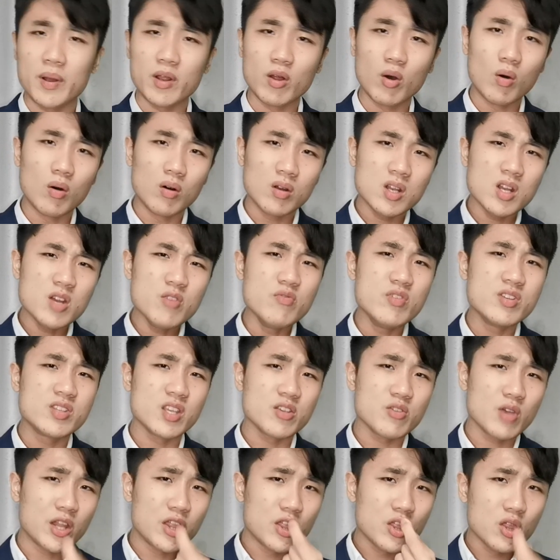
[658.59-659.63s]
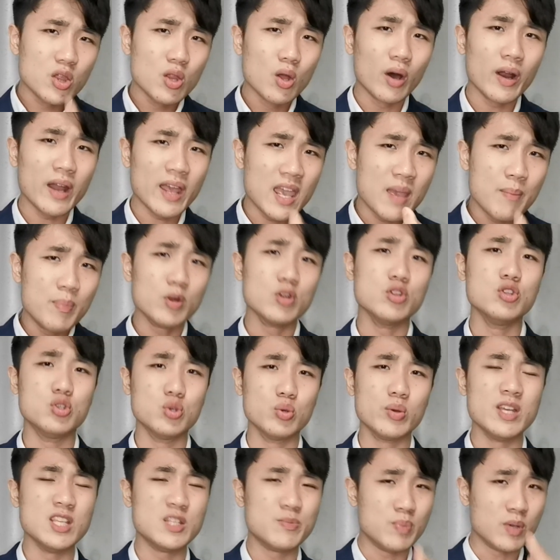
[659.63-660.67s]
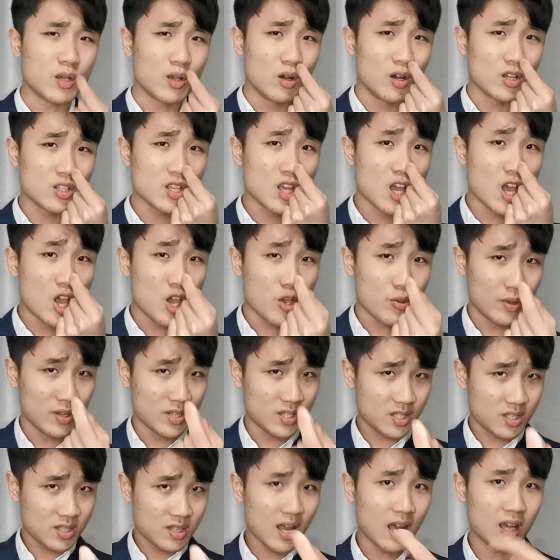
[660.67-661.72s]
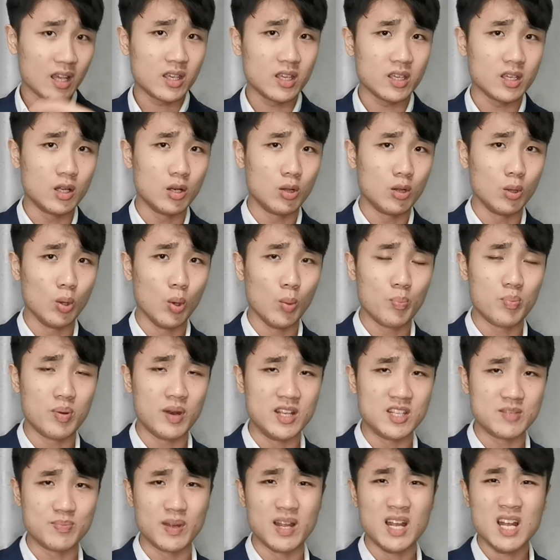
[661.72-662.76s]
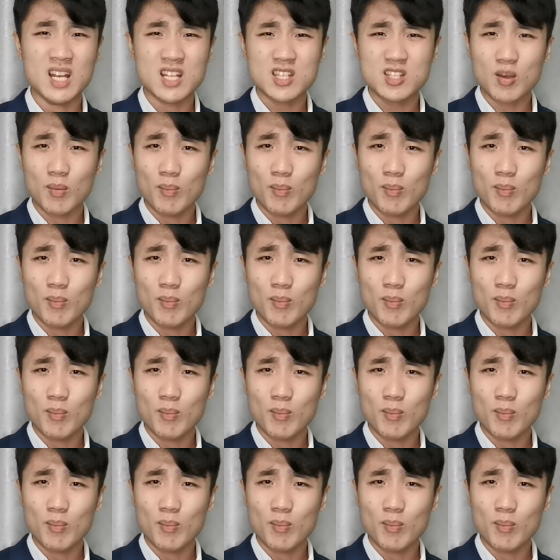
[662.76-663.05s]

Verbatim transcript: But the only reason you're not able to do it is because you're stuck in a low placement.